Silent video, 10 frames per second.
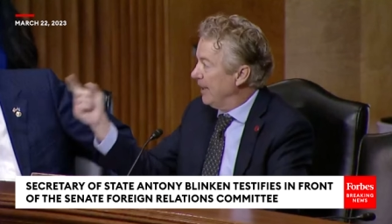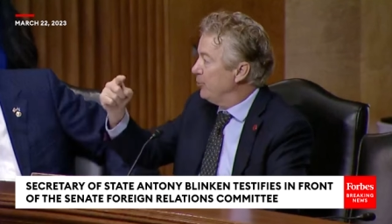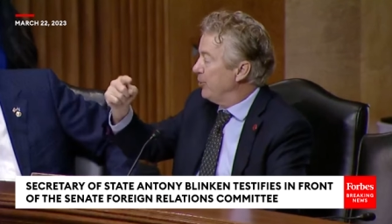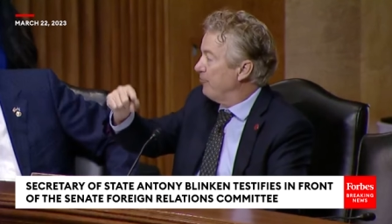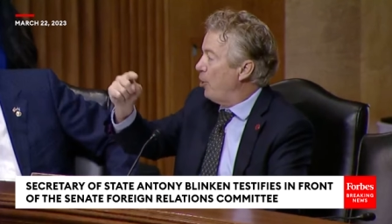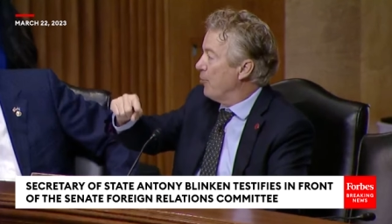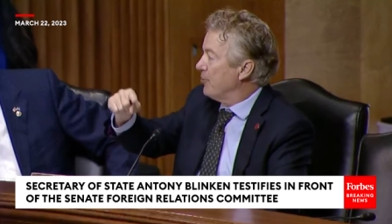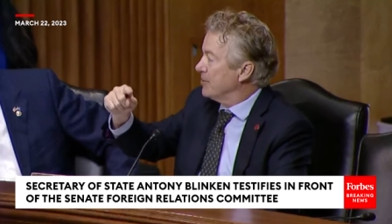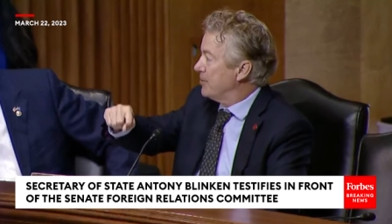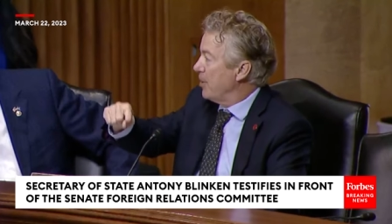He'll give all
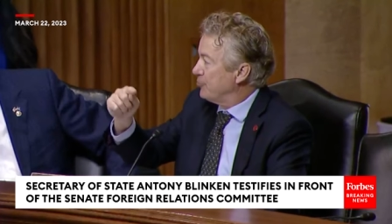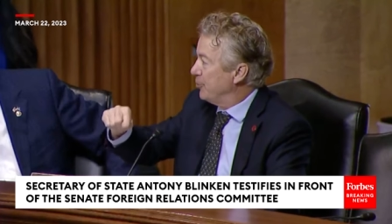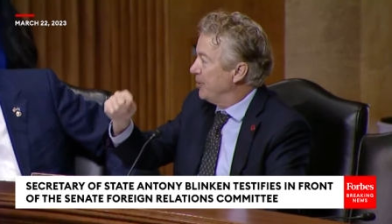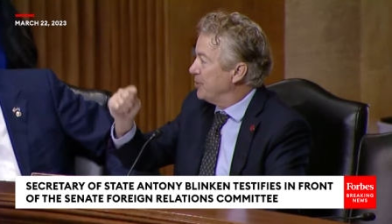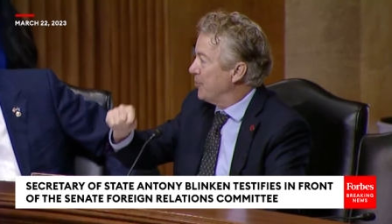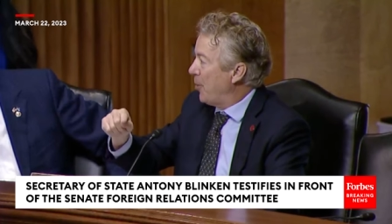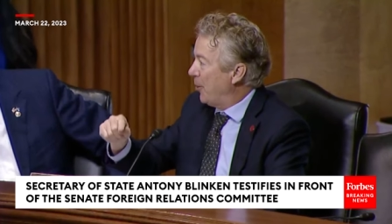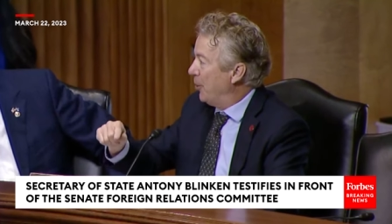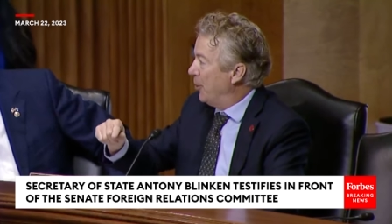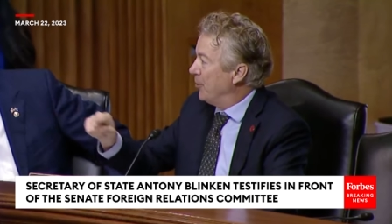this stuff to me
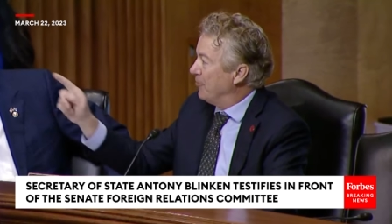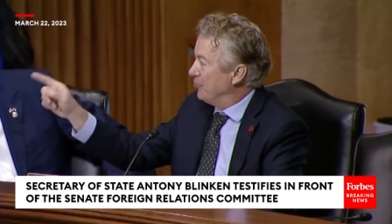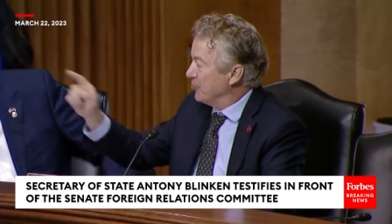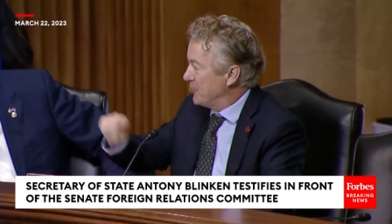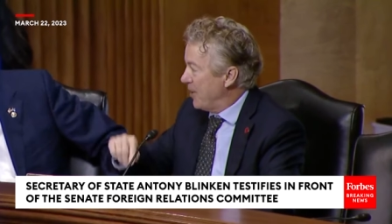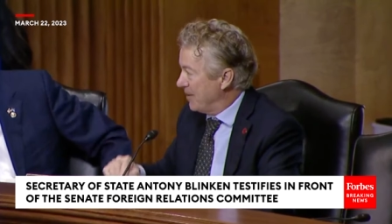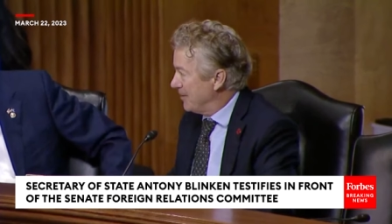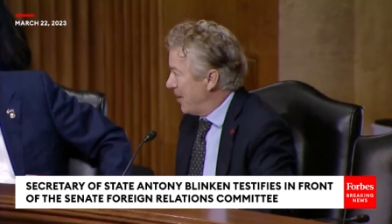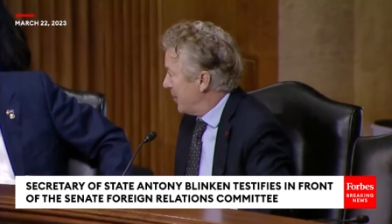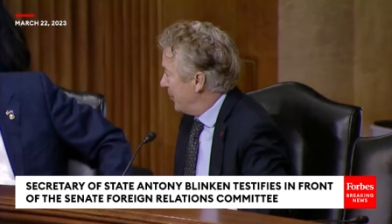tomorrow if you'll sign a
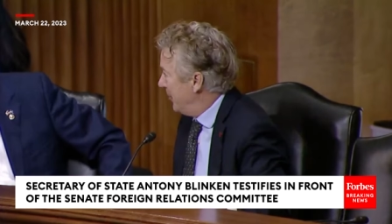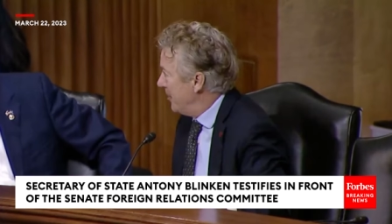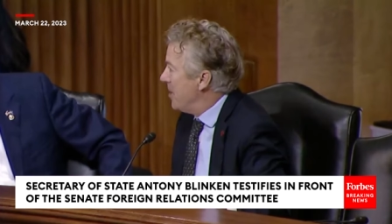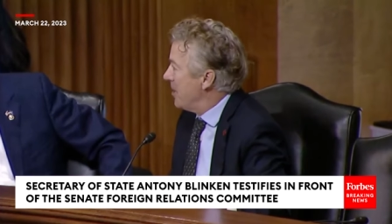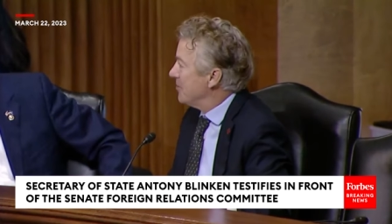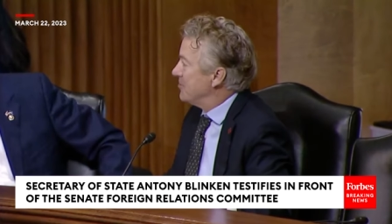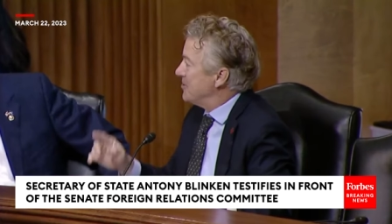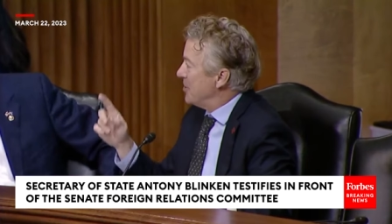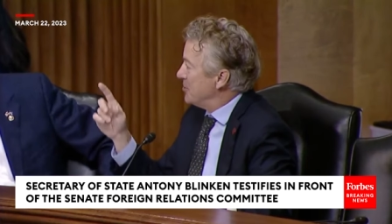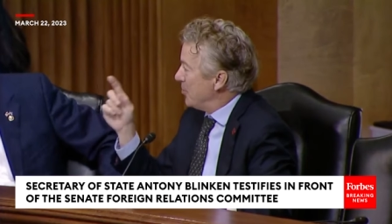document, because he
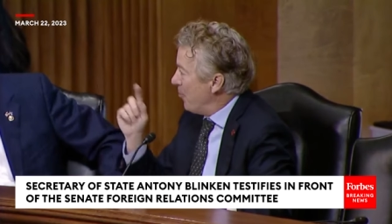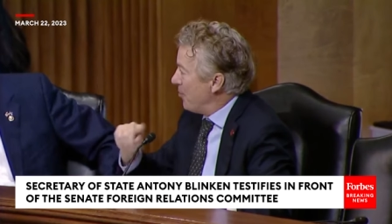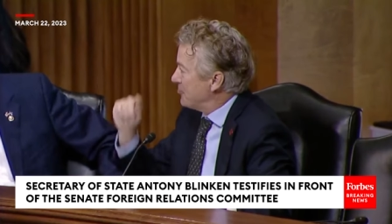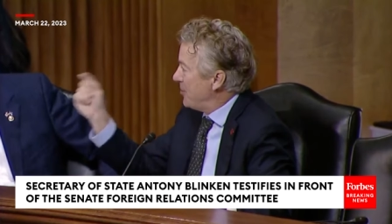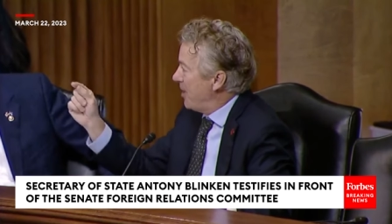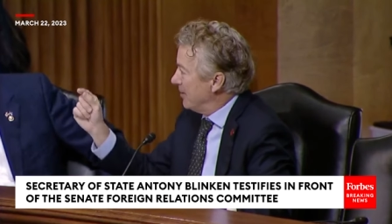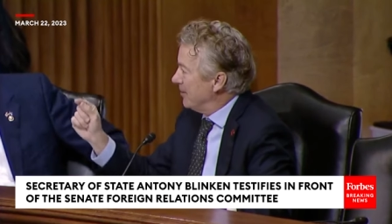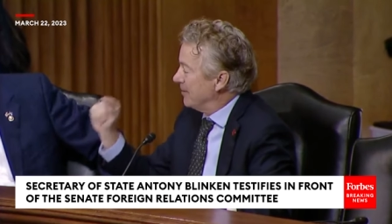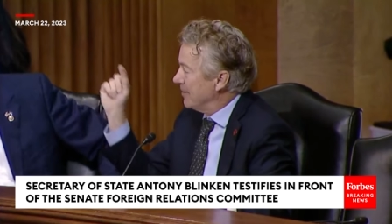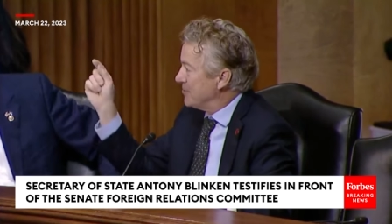says he won't sign
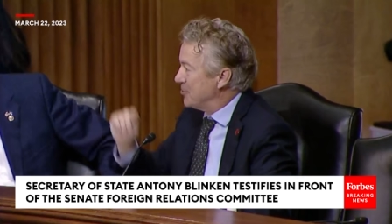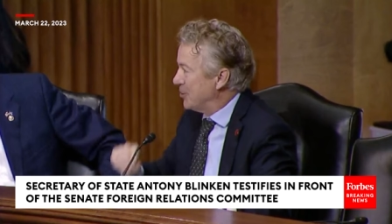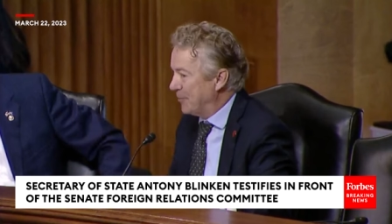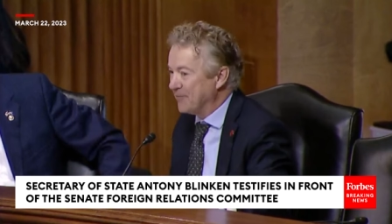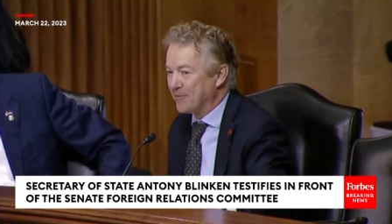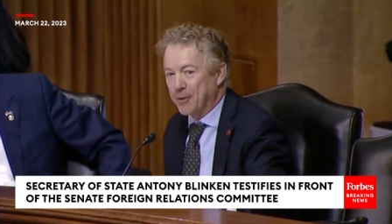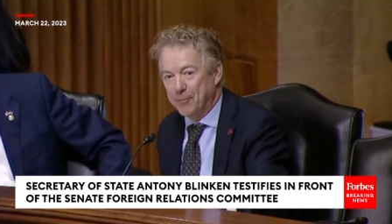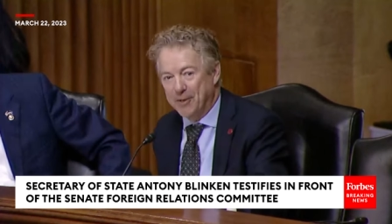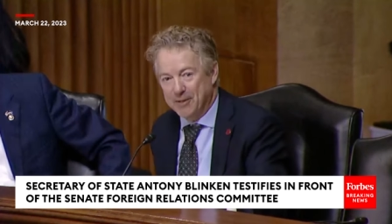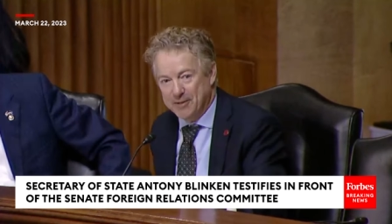it unless the chairman of a
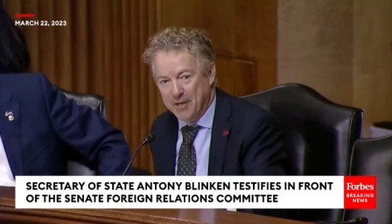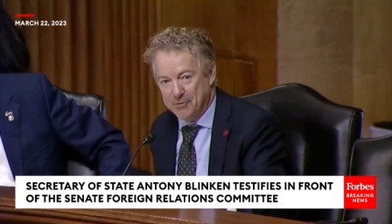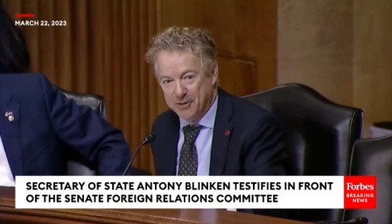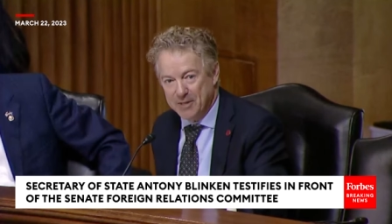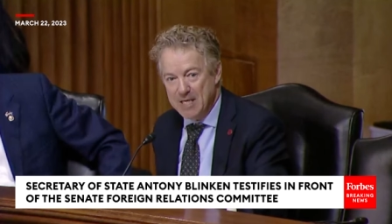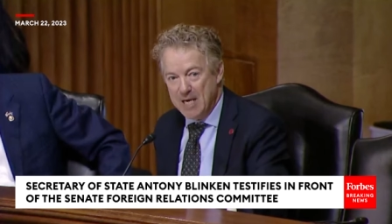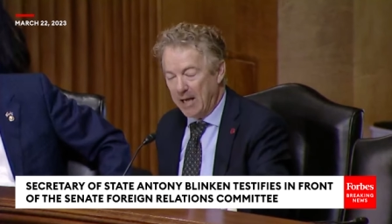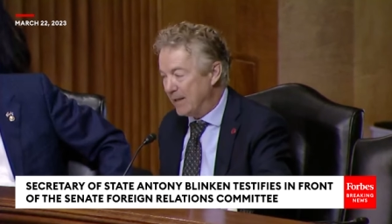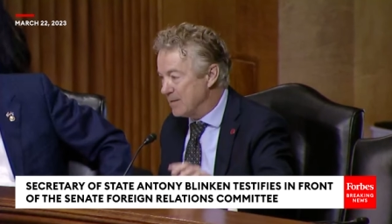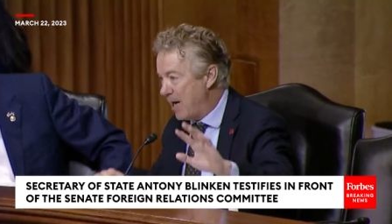committee does it,
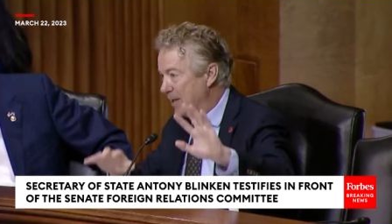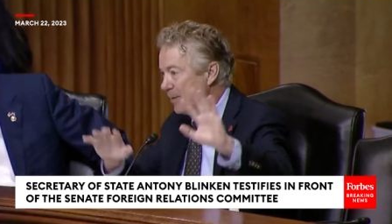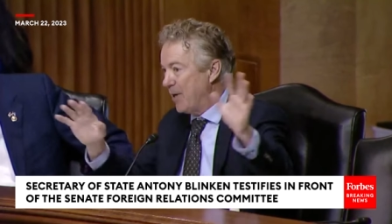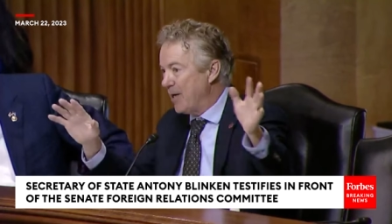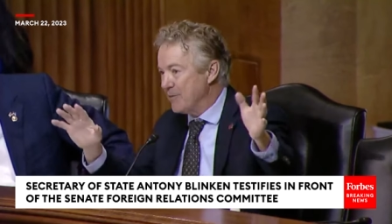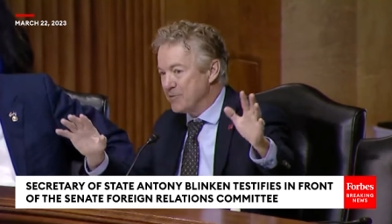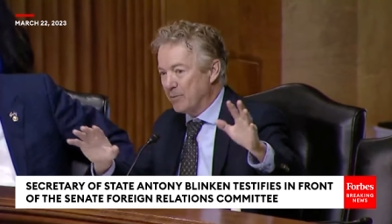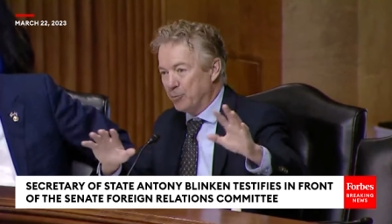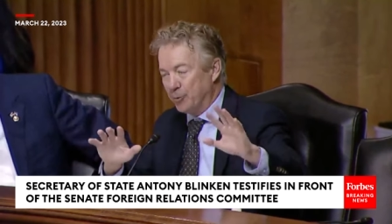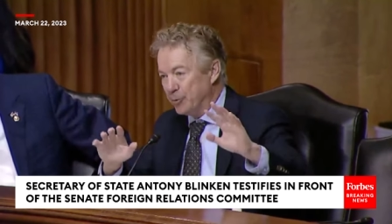and he's hiding behind
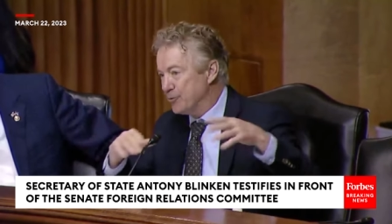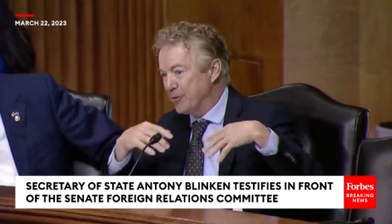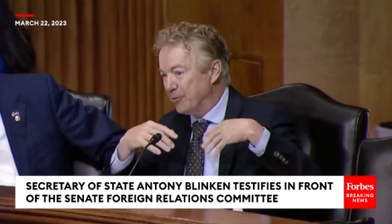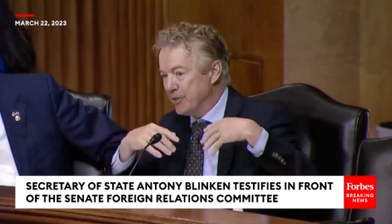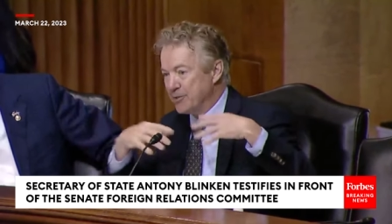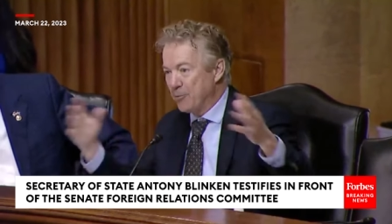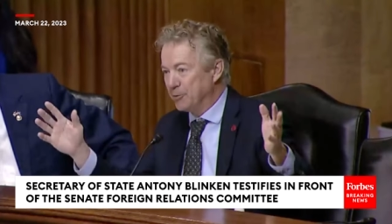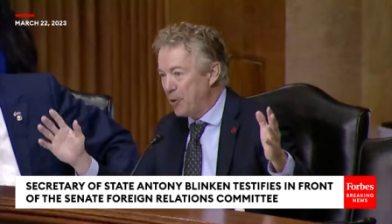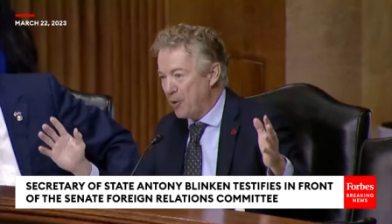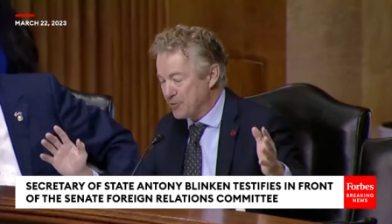some ruse. There is no
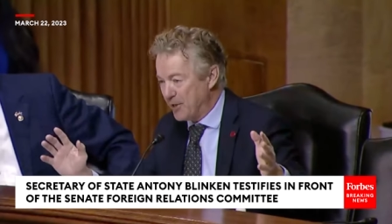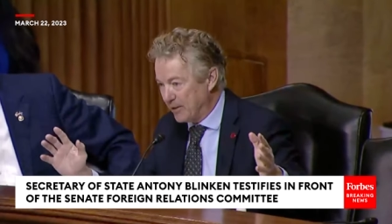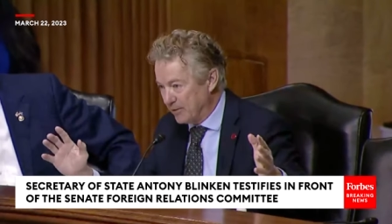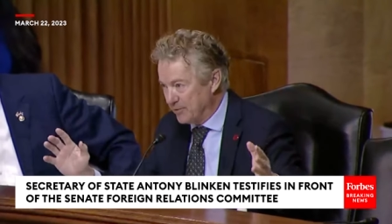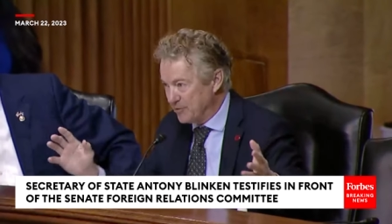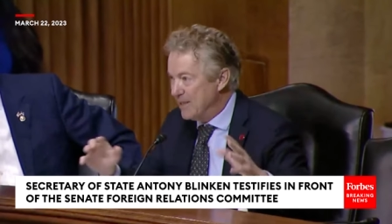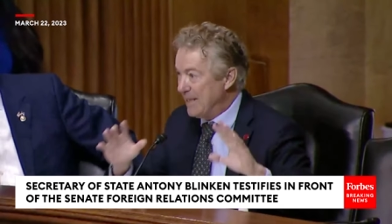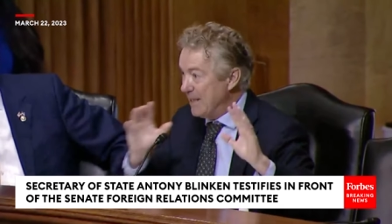law saying this.